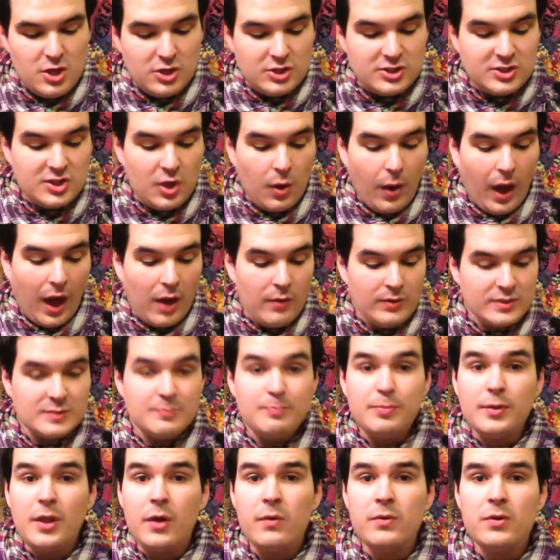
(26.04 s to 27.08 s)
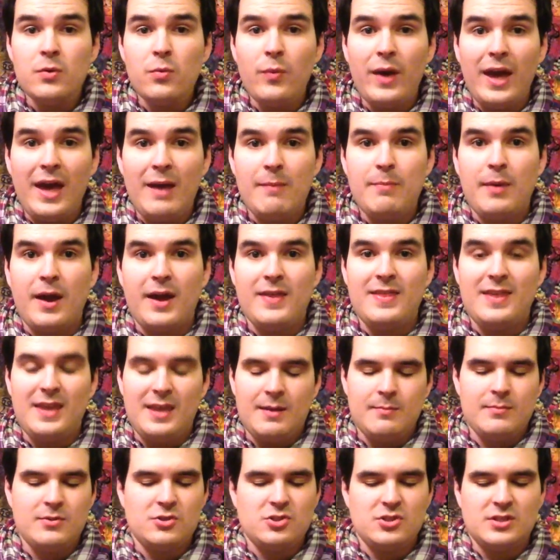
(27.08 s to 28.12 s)
So I was blown away by the
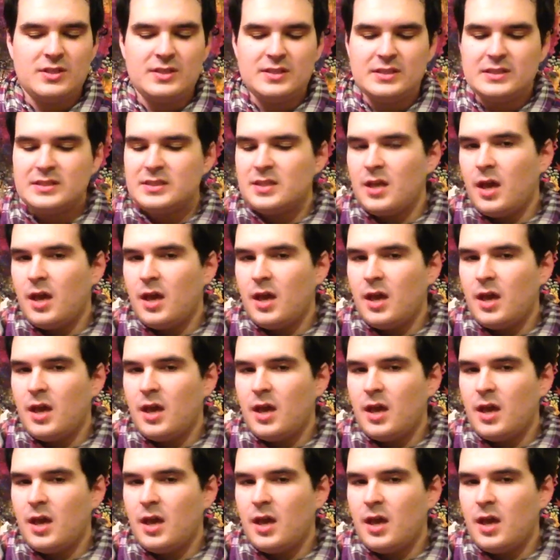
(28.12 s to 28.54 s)
images